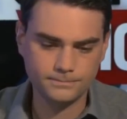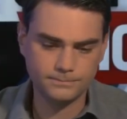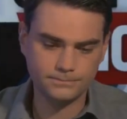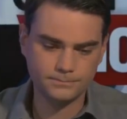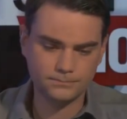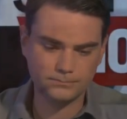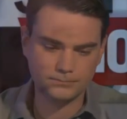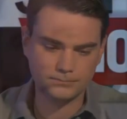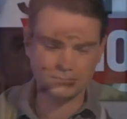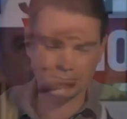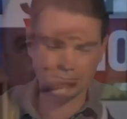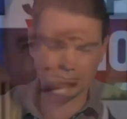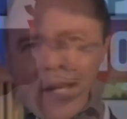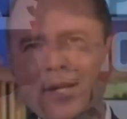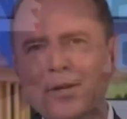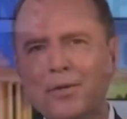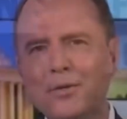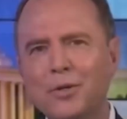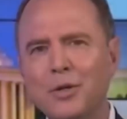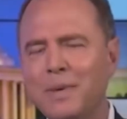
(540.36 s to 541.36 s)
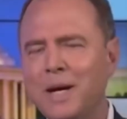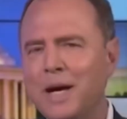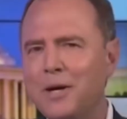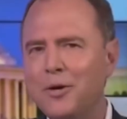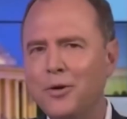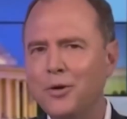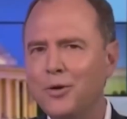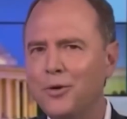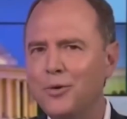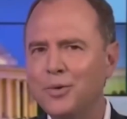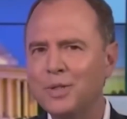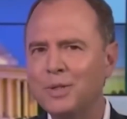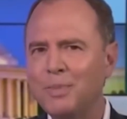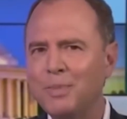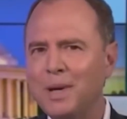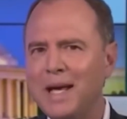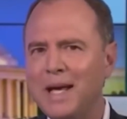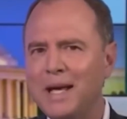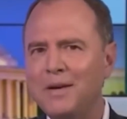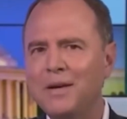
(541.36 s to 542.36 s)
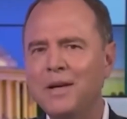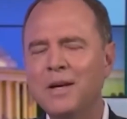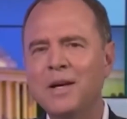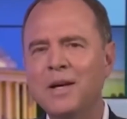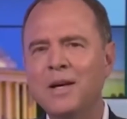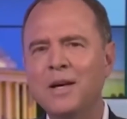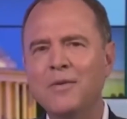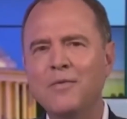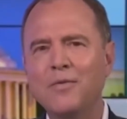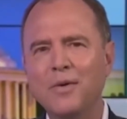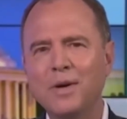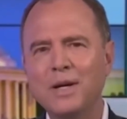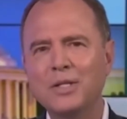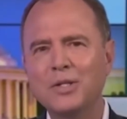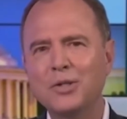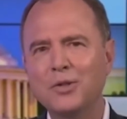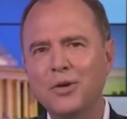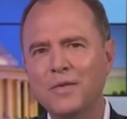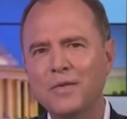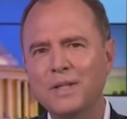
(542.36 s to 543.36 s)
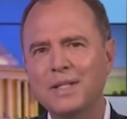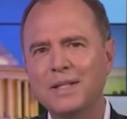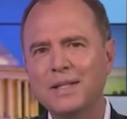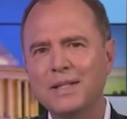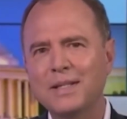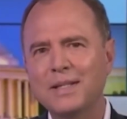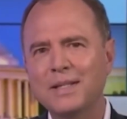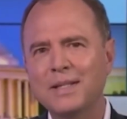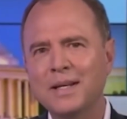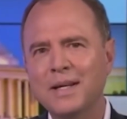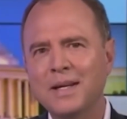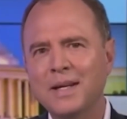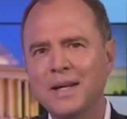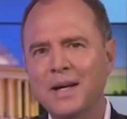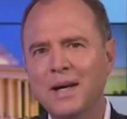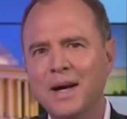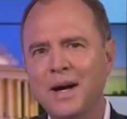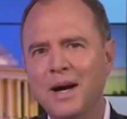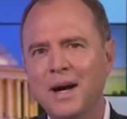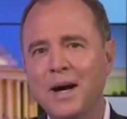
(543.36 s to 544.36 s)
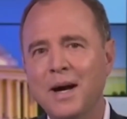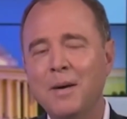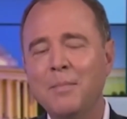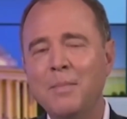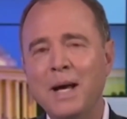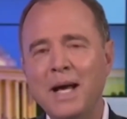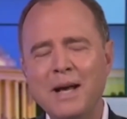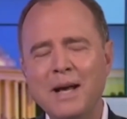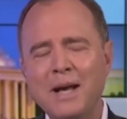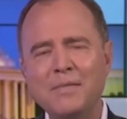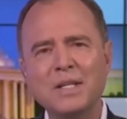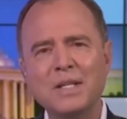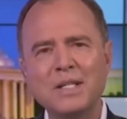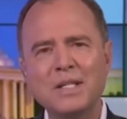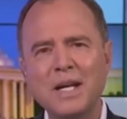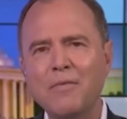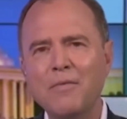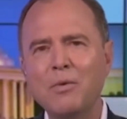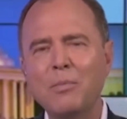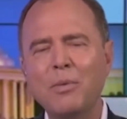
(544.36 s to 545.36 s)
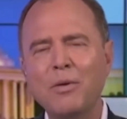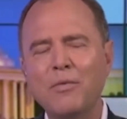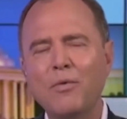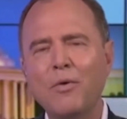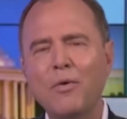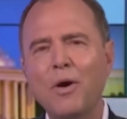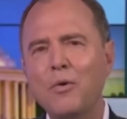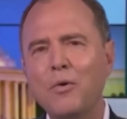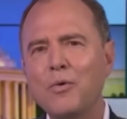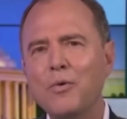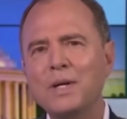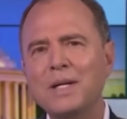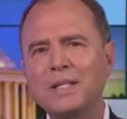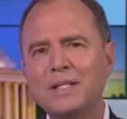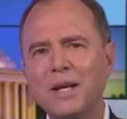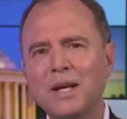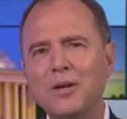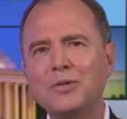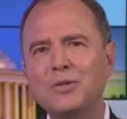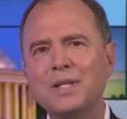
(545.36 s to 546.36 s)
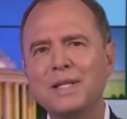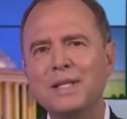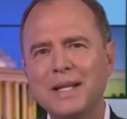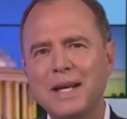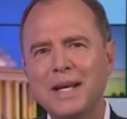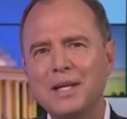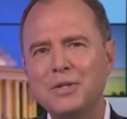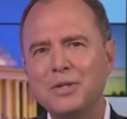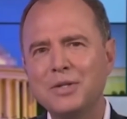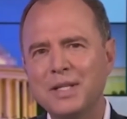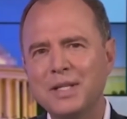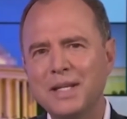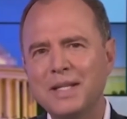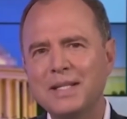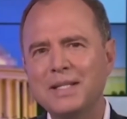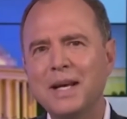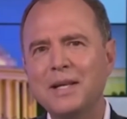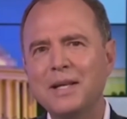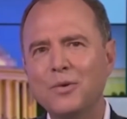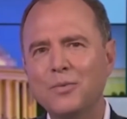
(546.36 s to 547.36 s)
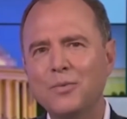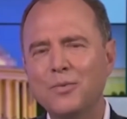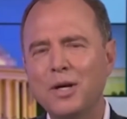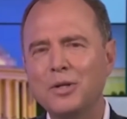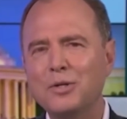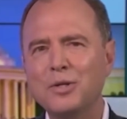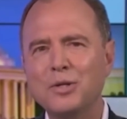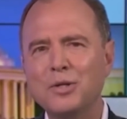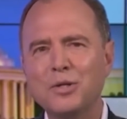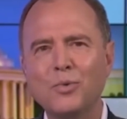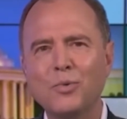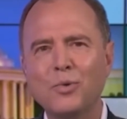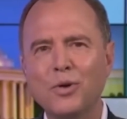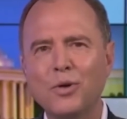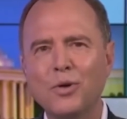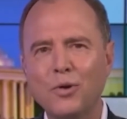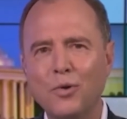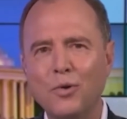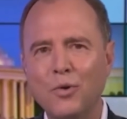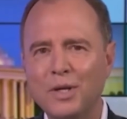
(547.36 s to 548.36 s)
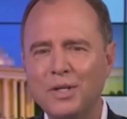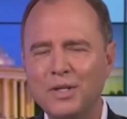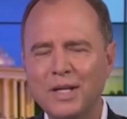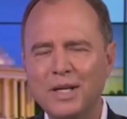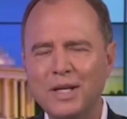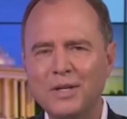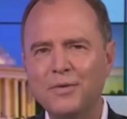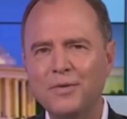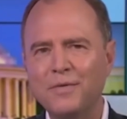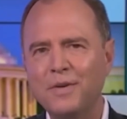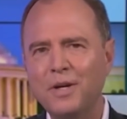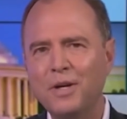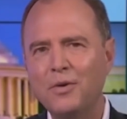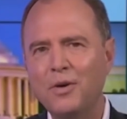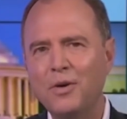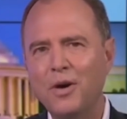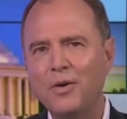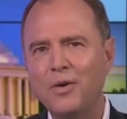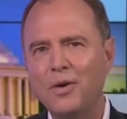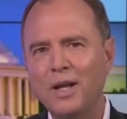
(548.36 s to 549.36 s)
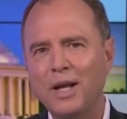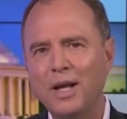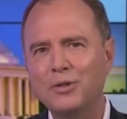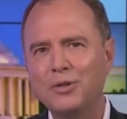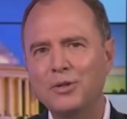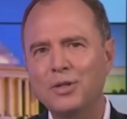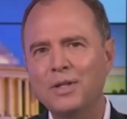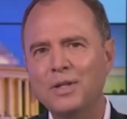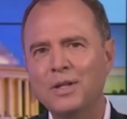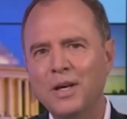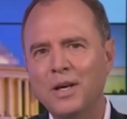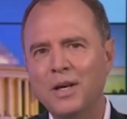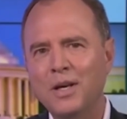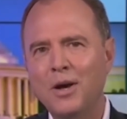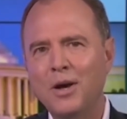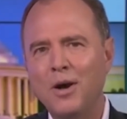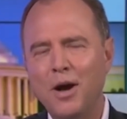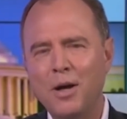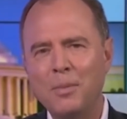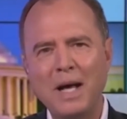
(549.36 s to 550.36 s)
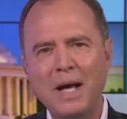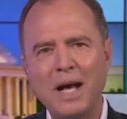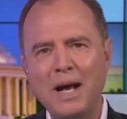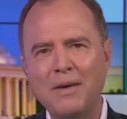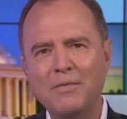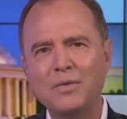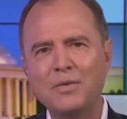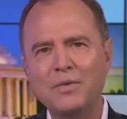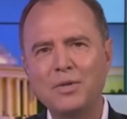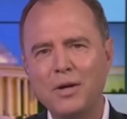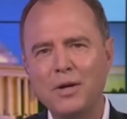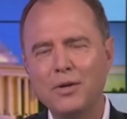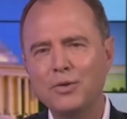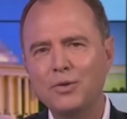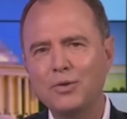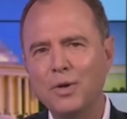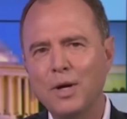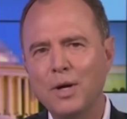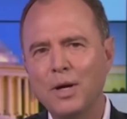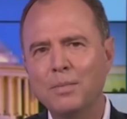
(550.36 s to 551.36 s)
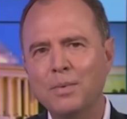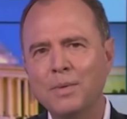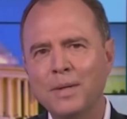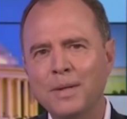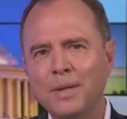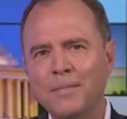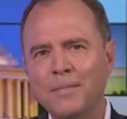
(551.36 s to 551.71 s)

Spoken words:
Christopher Steele, no matter who is paying for his services, may have discovered before our own intelligence agencies that the Russians were going to interfere in our election on behalf of Donald Trump.